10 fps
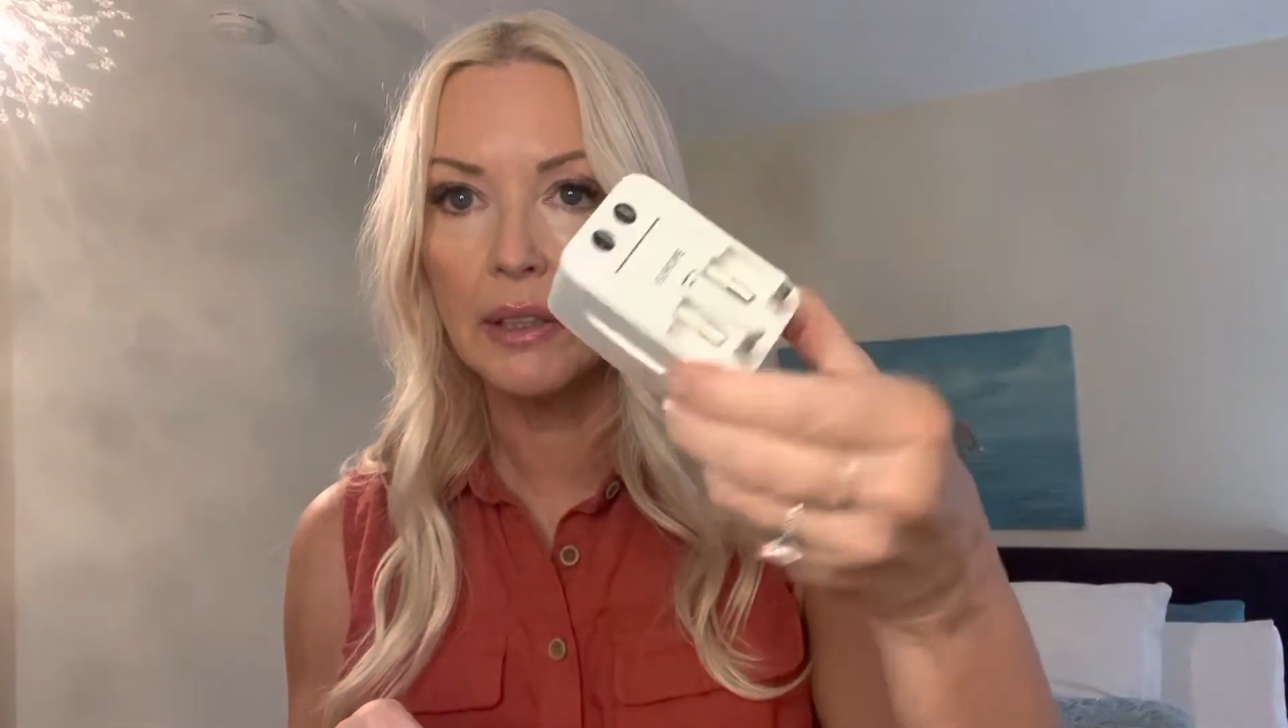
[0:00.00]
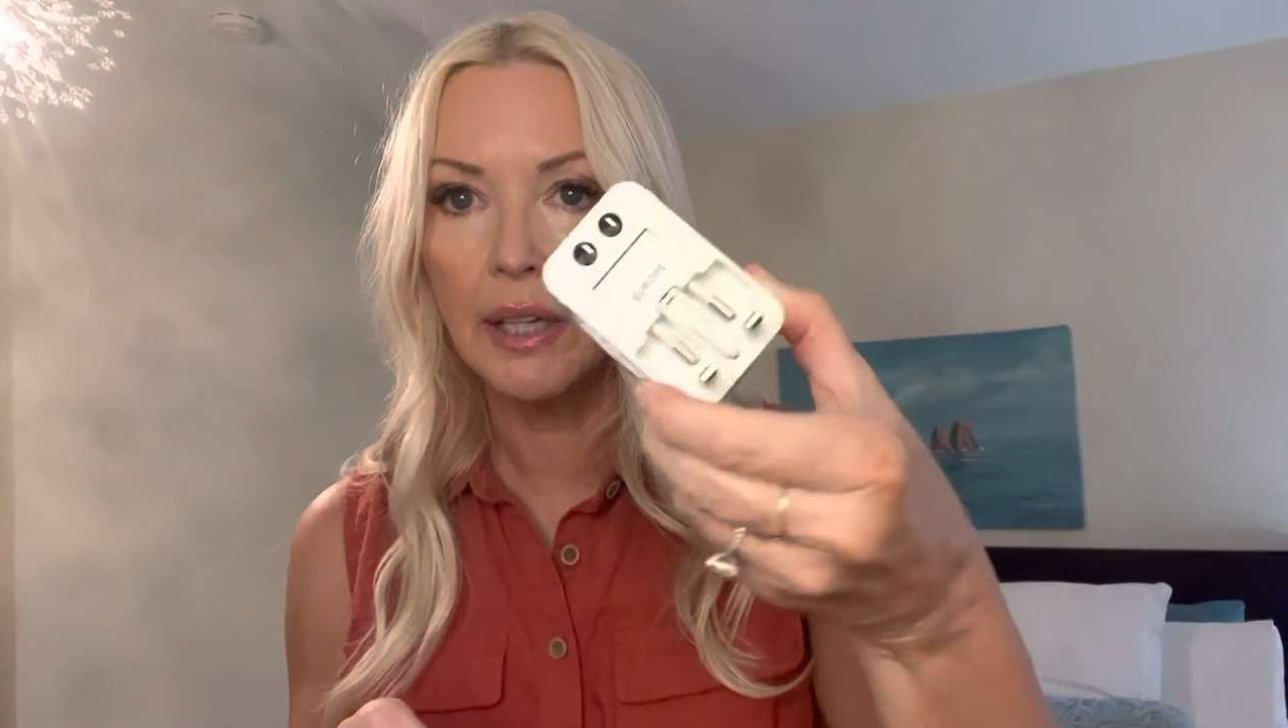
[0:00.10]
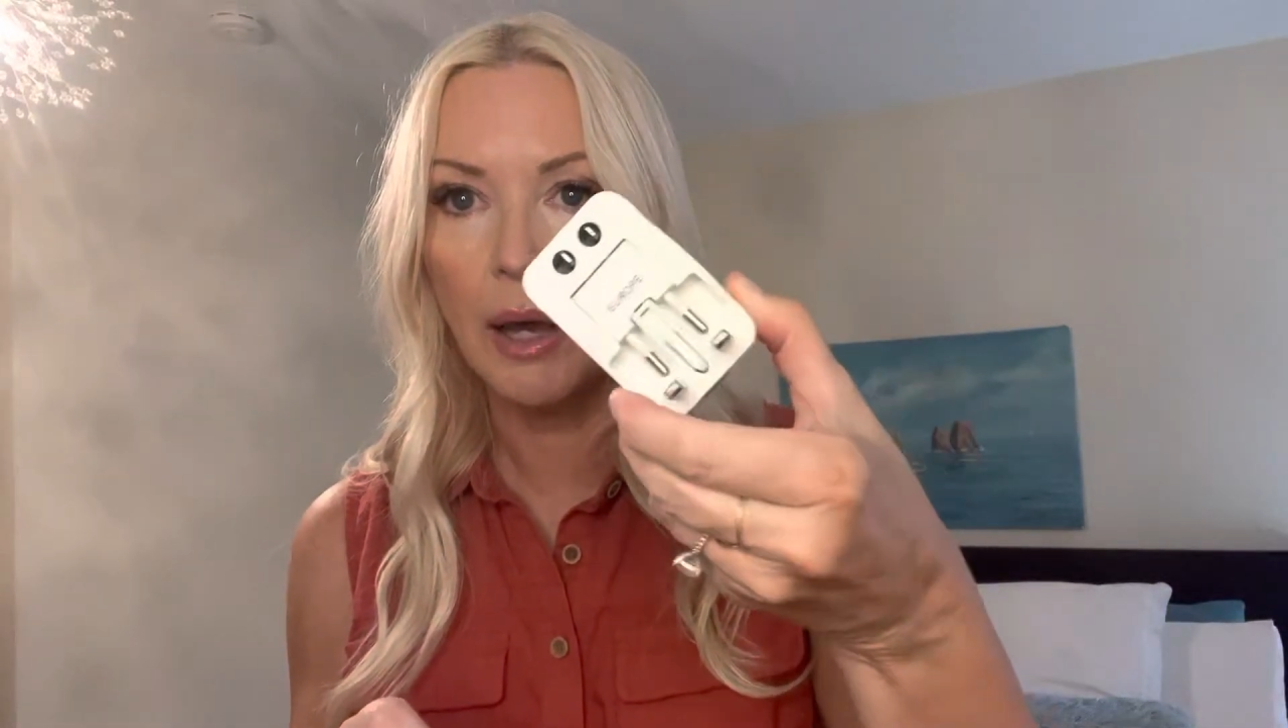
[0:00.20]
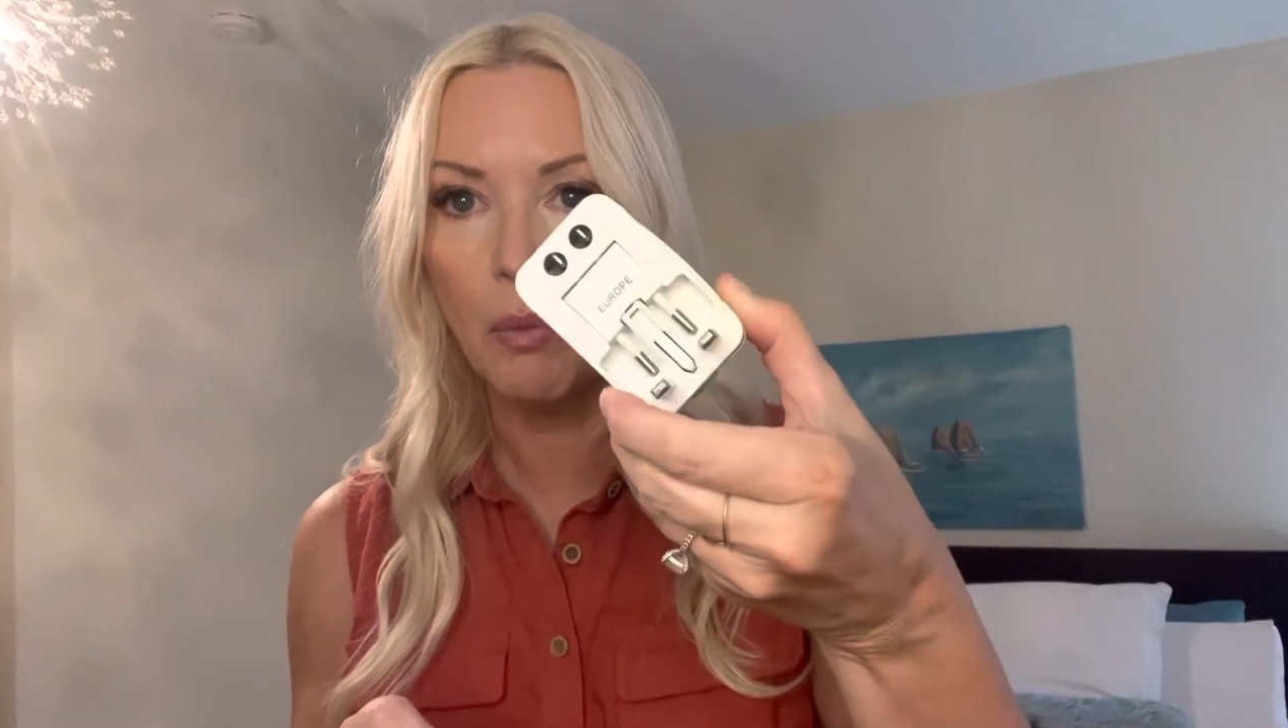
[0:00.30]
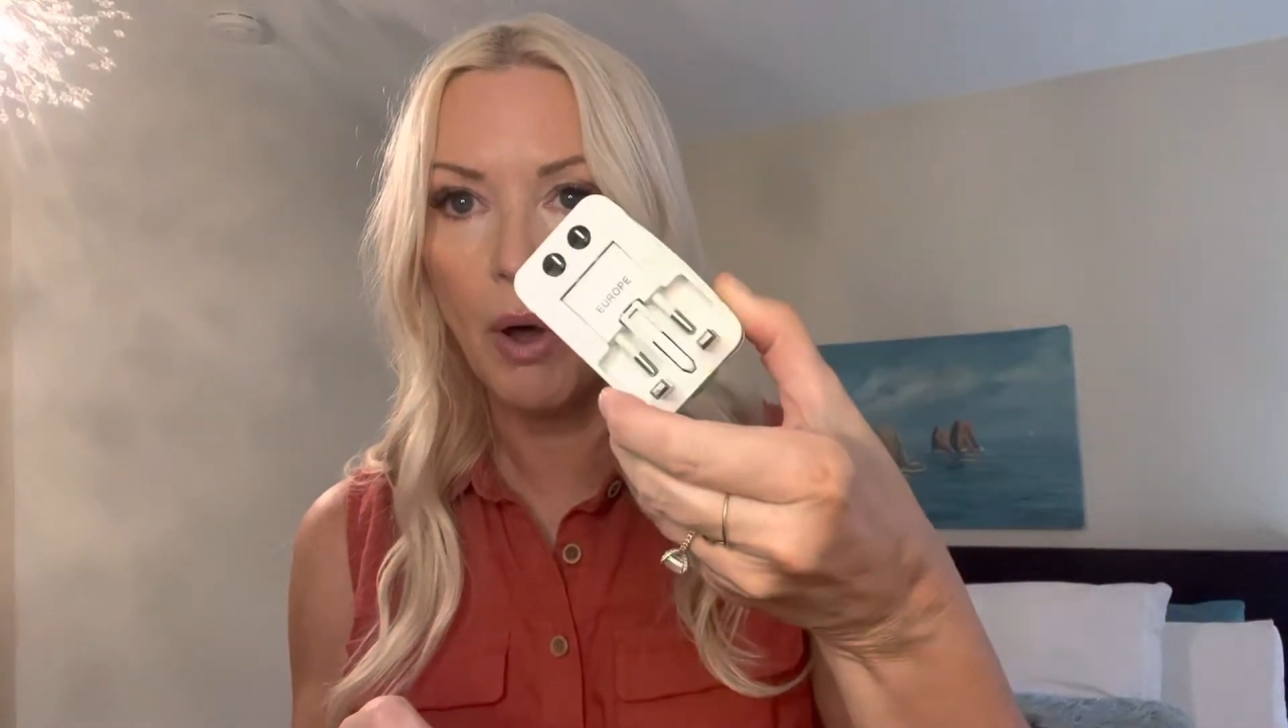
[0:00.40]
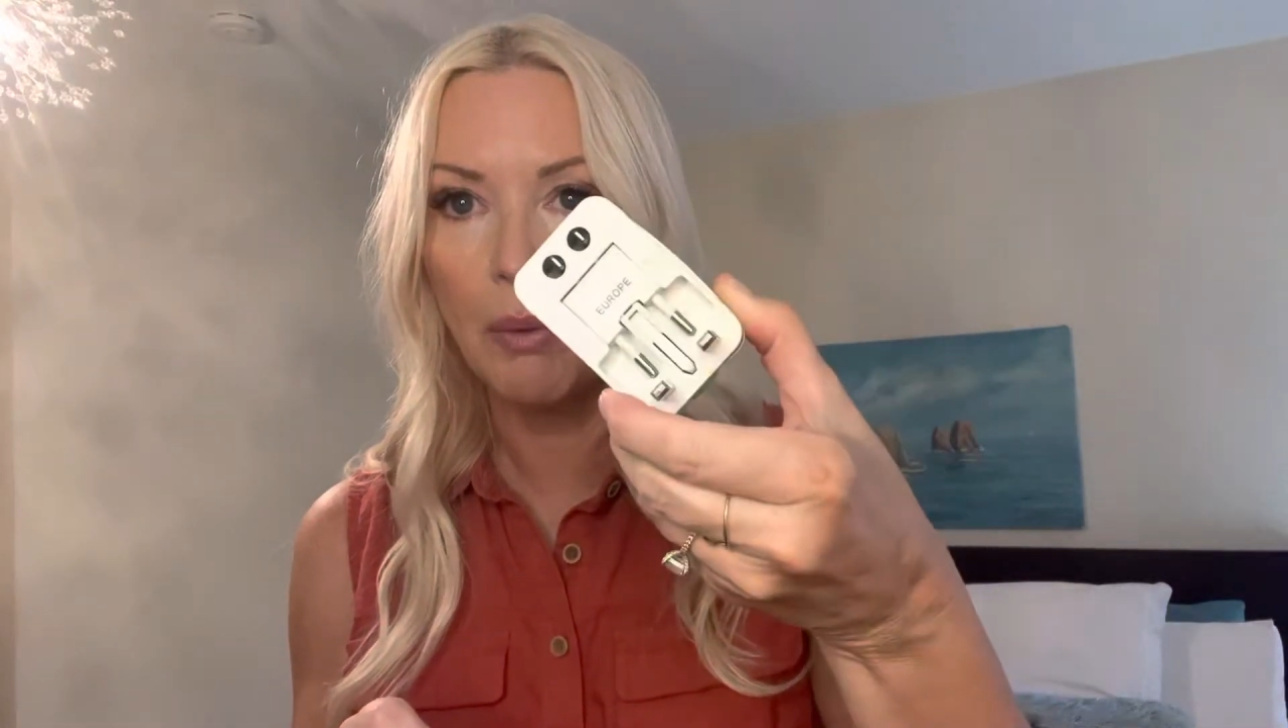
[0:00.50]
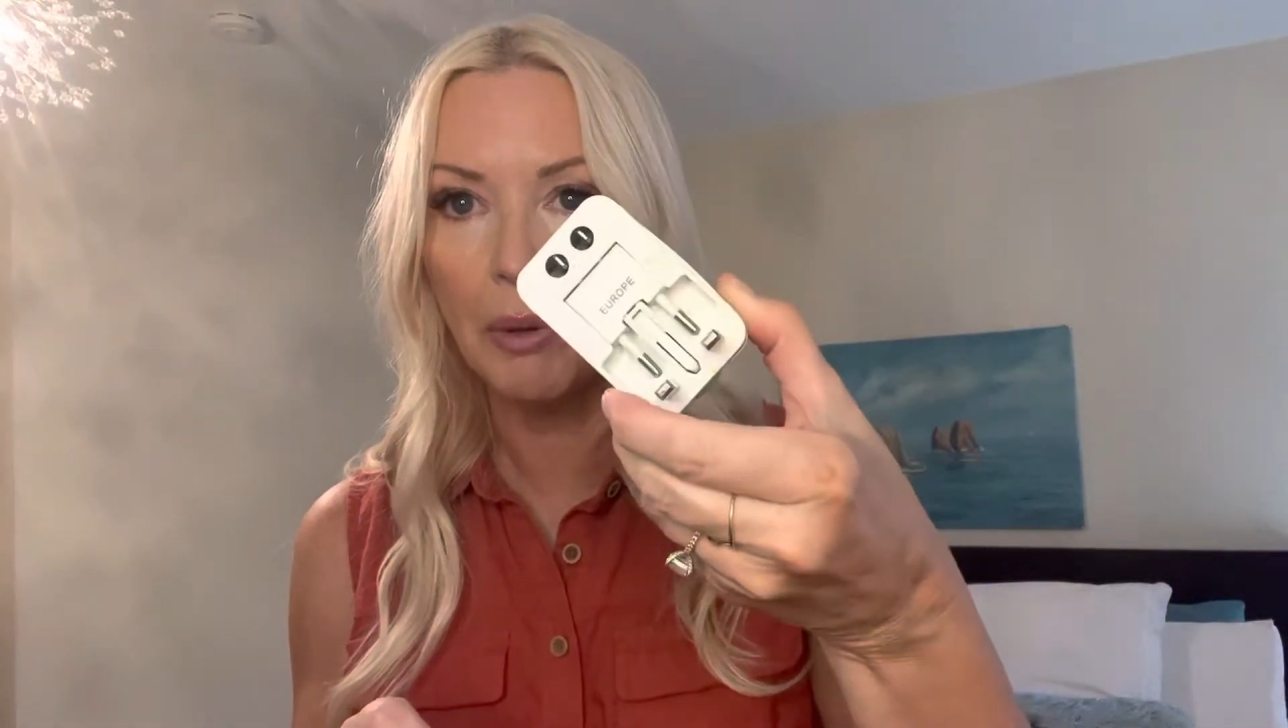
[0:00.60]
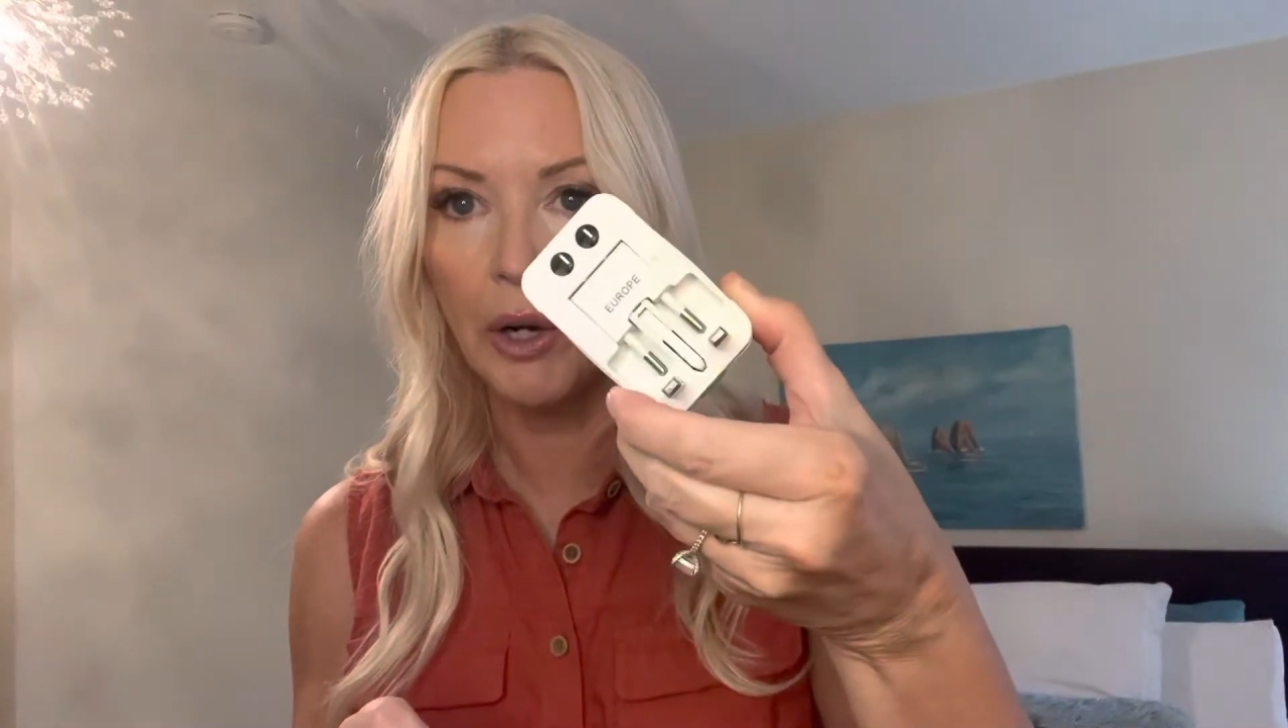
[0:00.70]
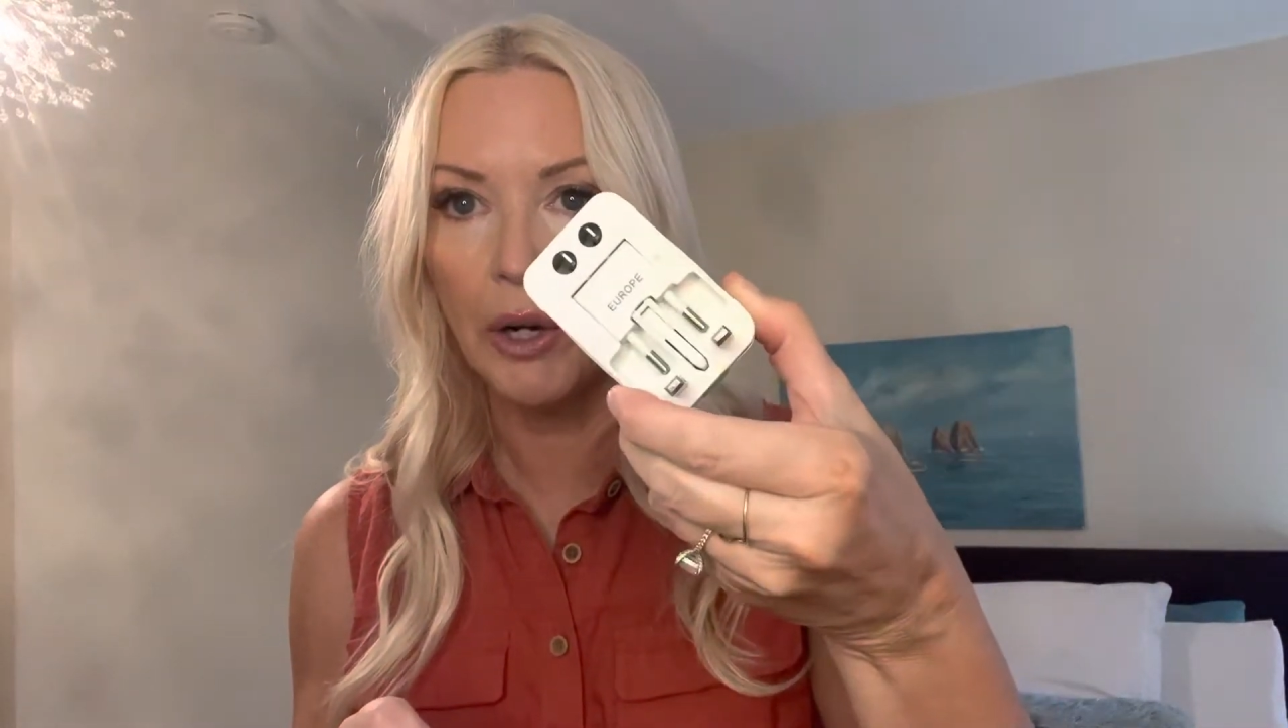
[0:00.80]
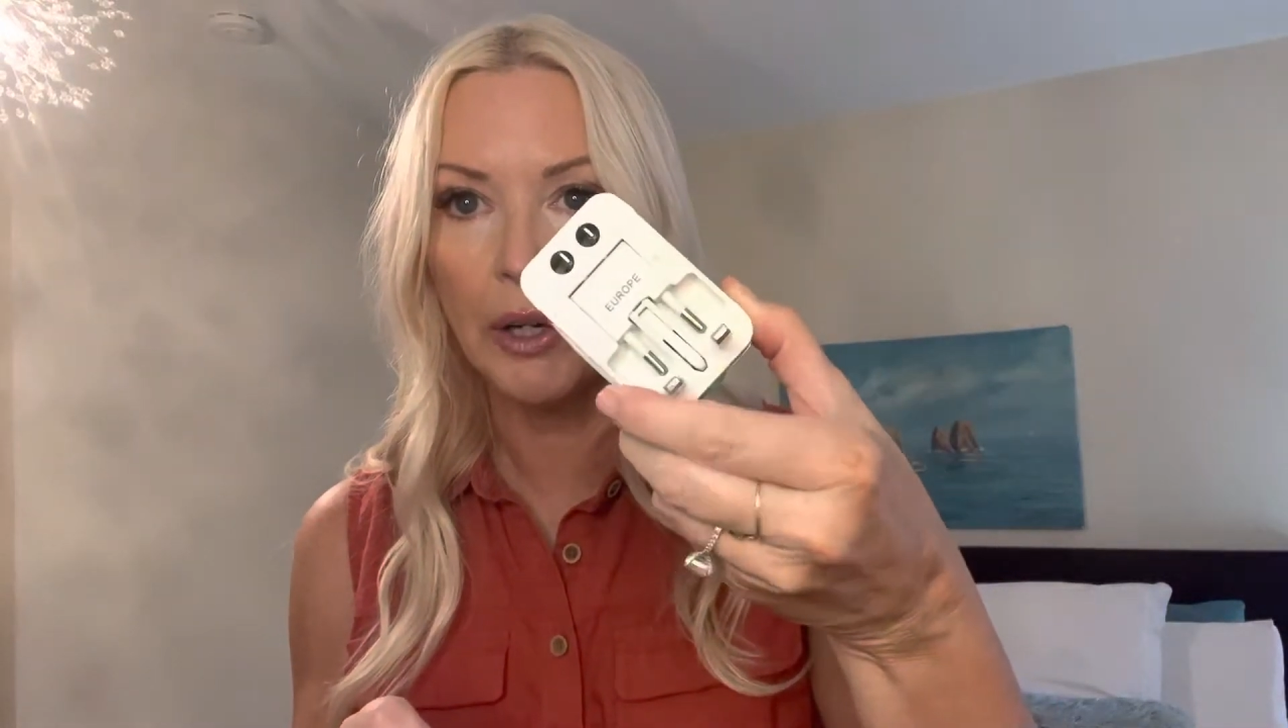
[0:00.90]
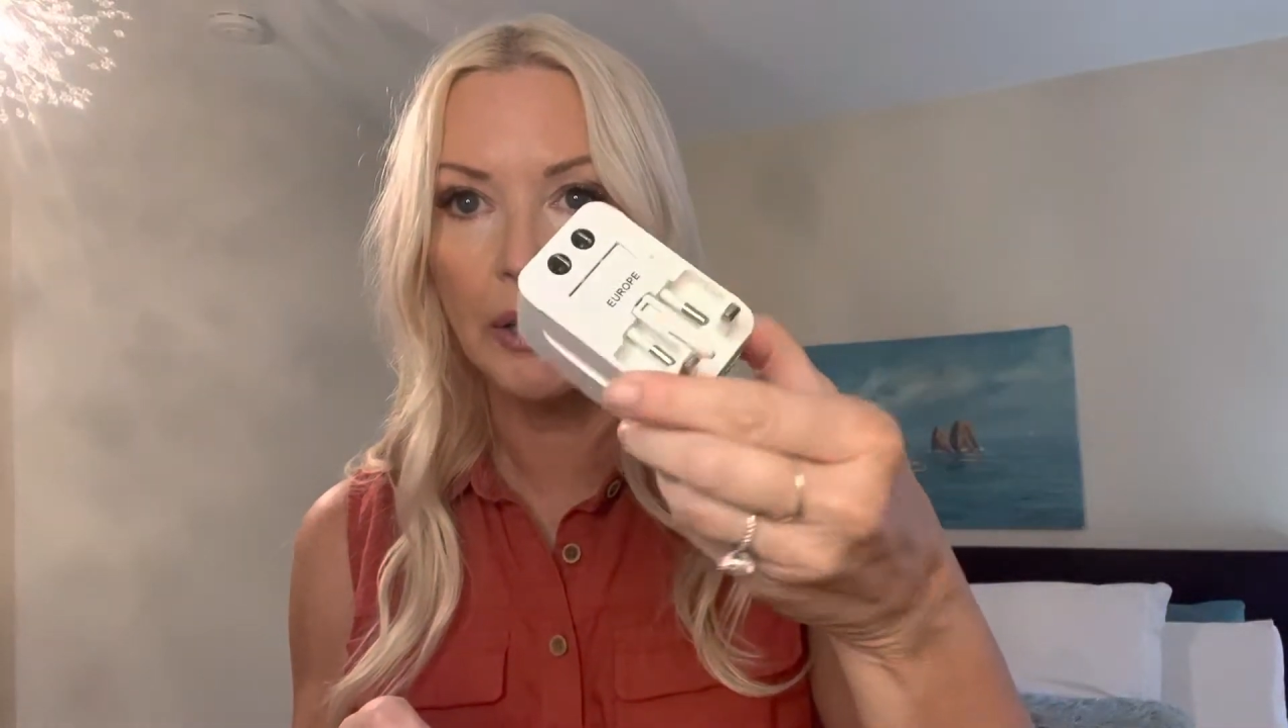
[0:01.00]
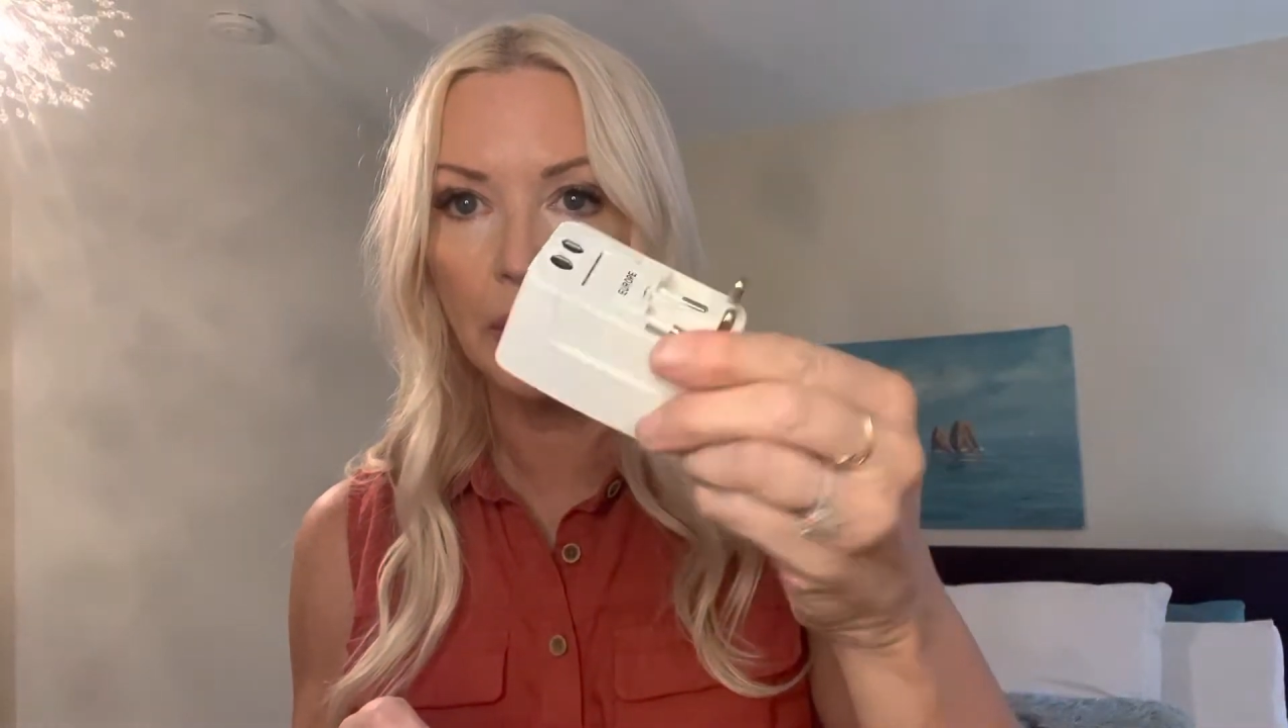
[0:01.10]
at Walmart